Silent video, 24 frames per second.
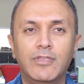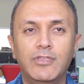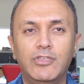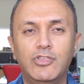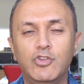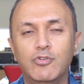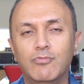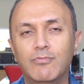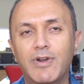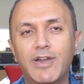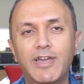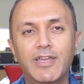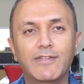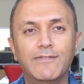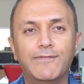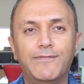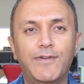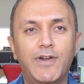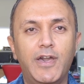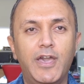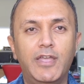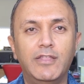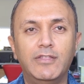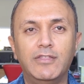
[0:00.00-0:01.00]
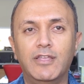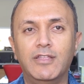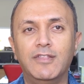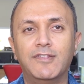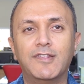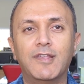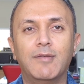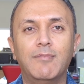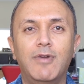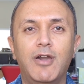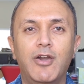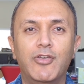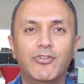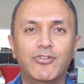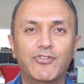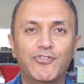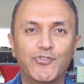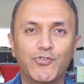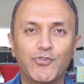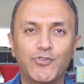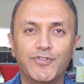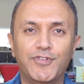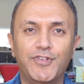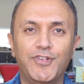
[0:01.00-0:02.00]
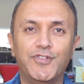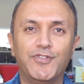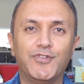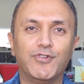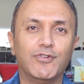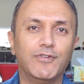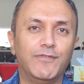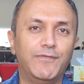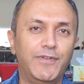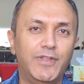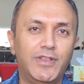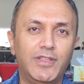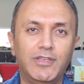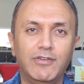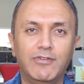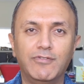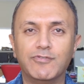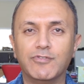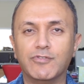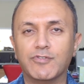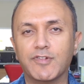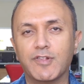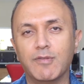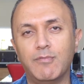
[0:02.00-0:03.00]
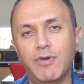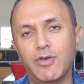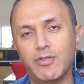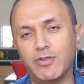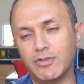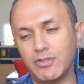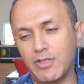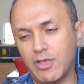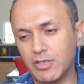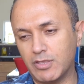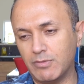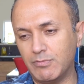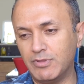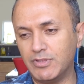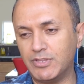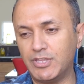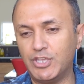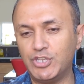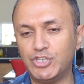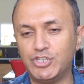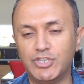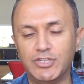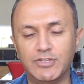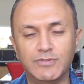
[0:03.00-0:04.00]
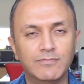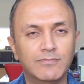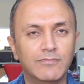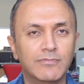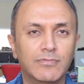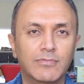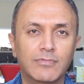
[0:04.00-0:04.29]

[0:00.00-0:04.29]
you might find in some other sources or videos or some other documentation,